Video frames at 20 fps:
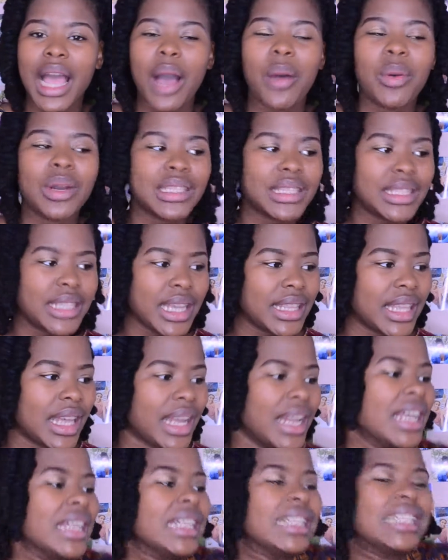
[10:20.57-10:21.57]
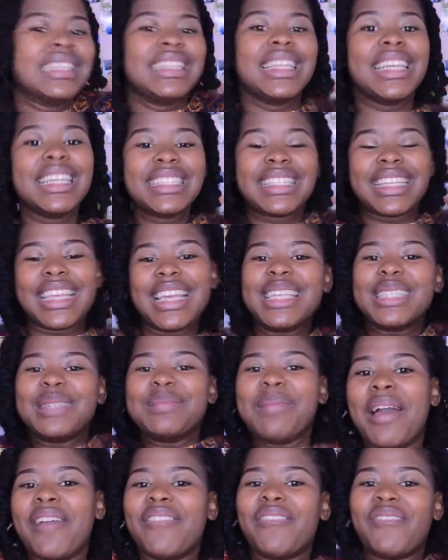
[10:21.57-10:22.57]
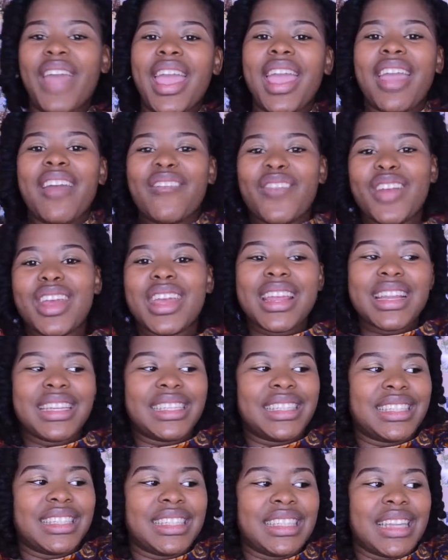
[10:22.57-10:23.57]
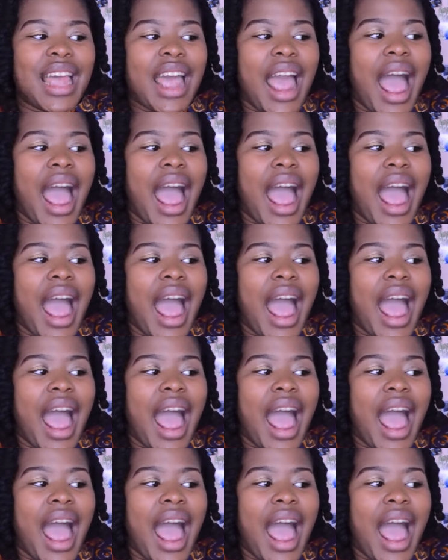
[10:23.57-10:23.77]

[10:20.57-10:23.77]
I want to say that this is my favorite